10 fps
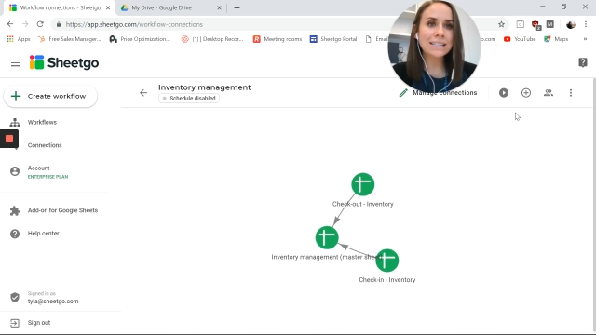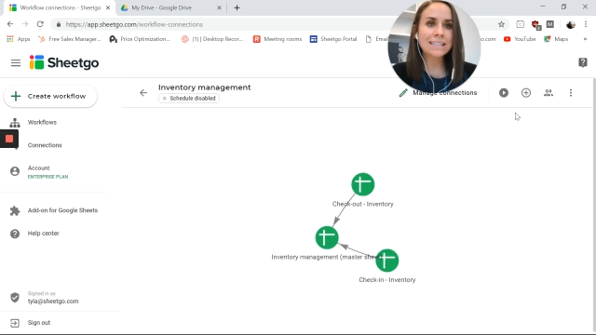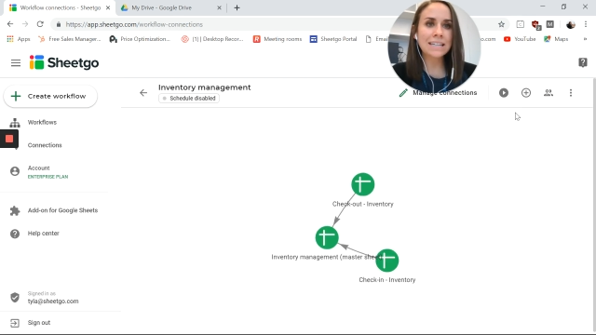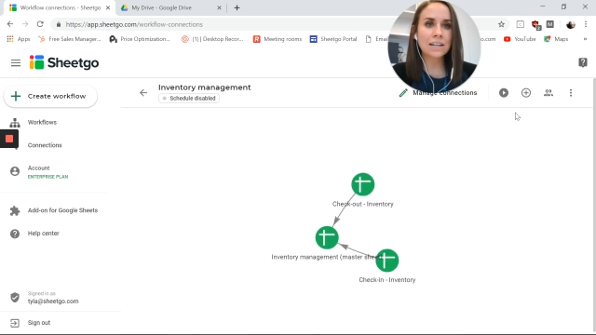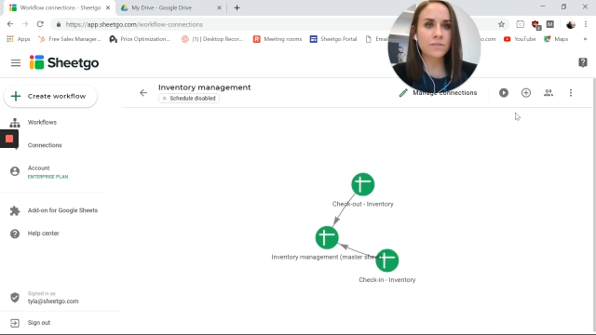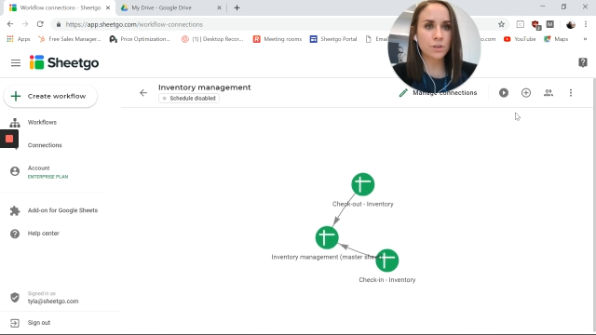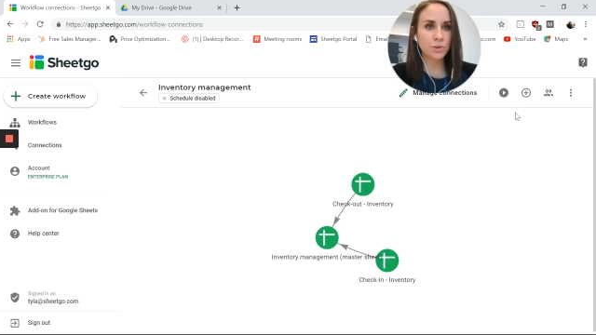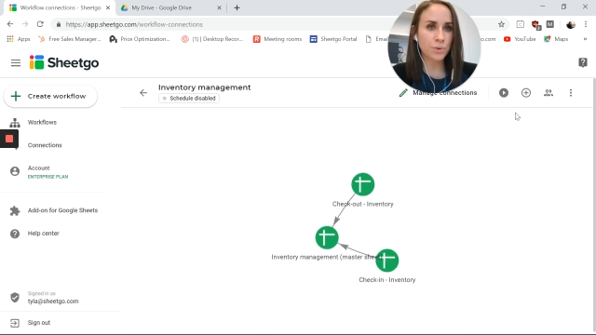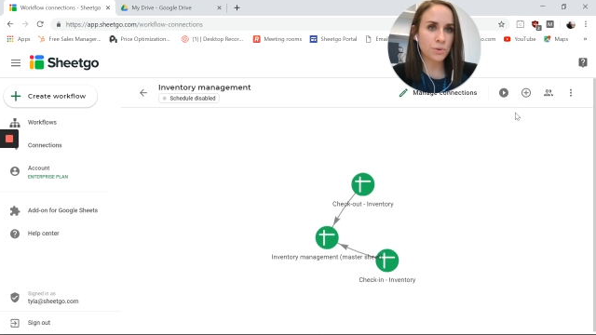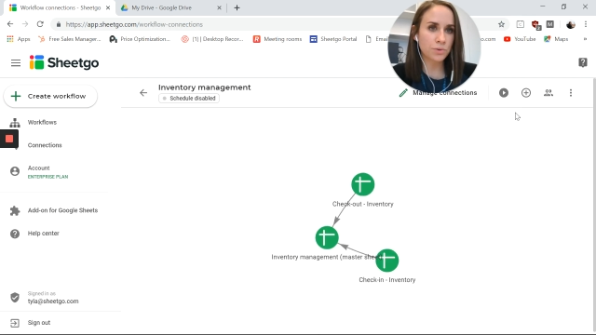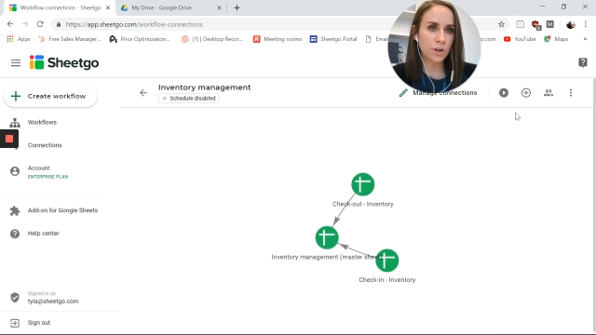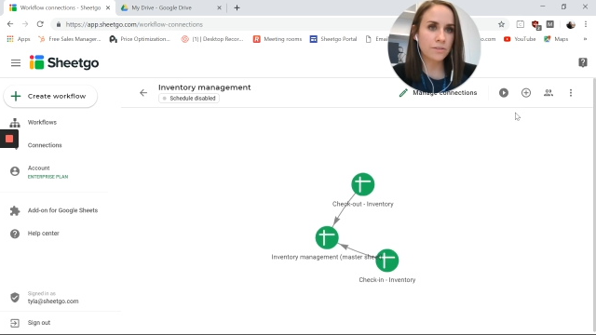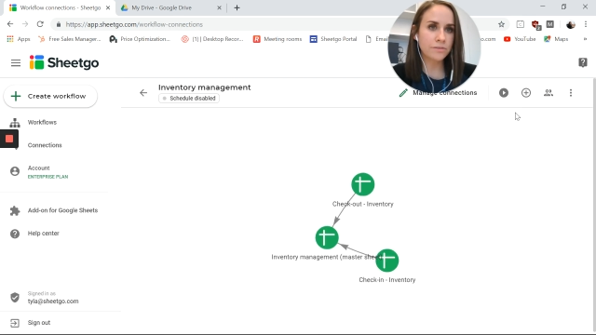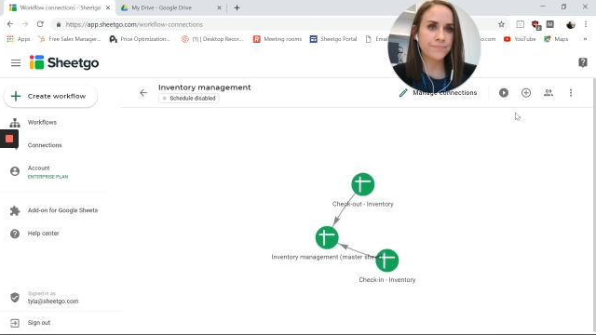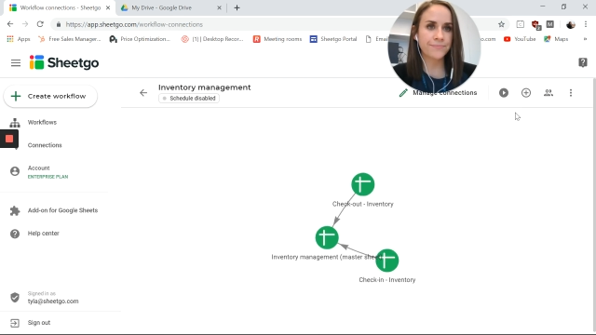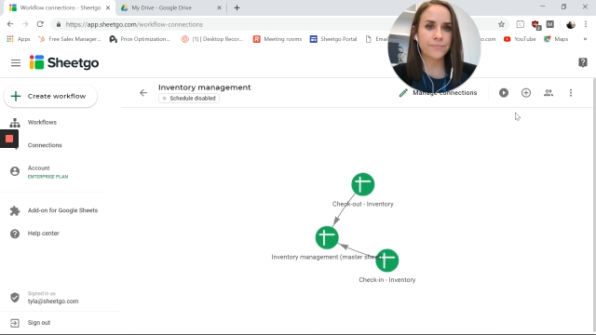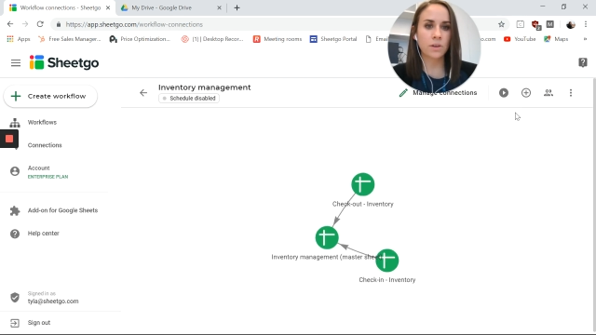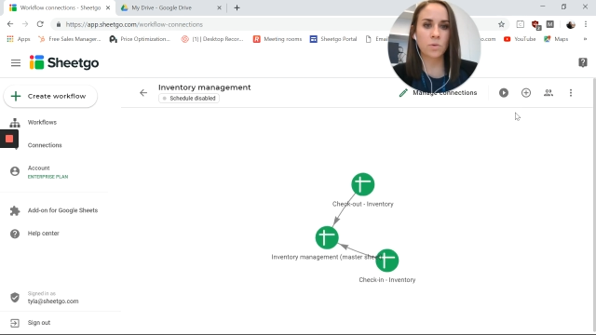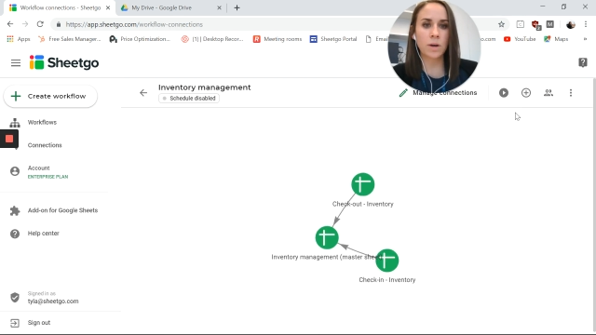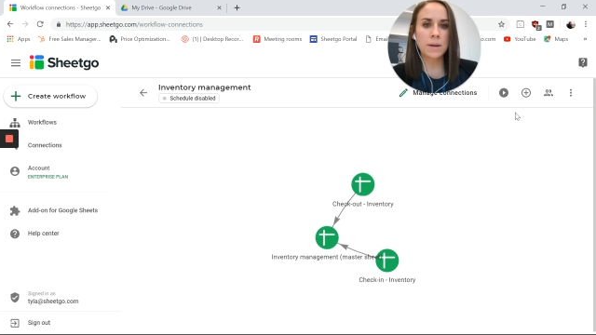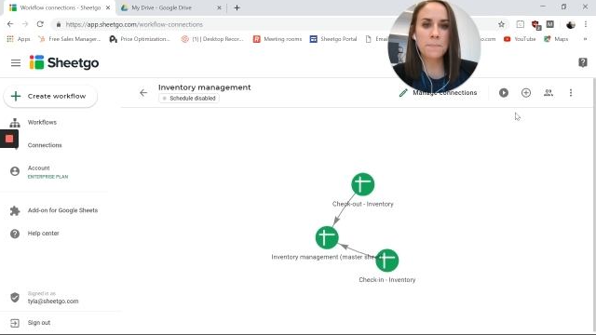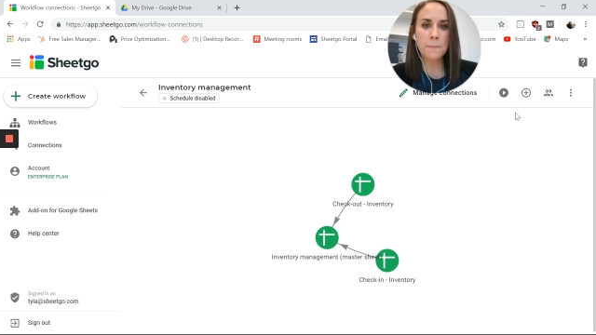inside of your Google Drive, okay?